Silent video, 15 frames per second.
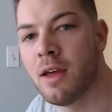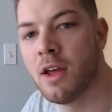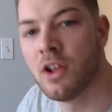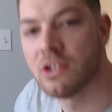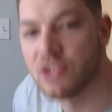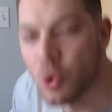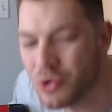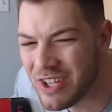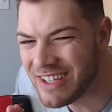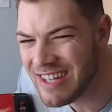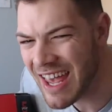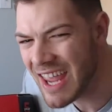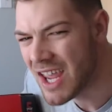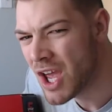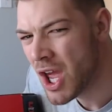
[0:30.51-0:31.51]
So
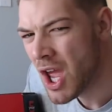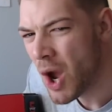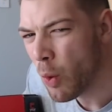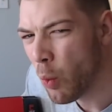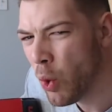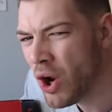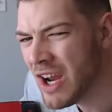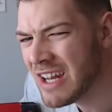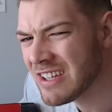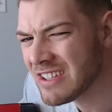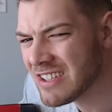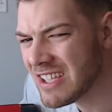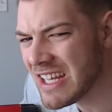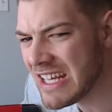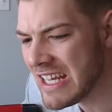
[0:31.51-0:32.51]
today, we're going to
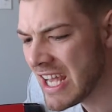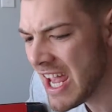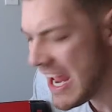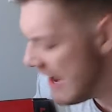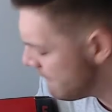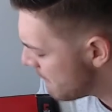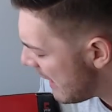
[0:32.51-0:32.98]
see if my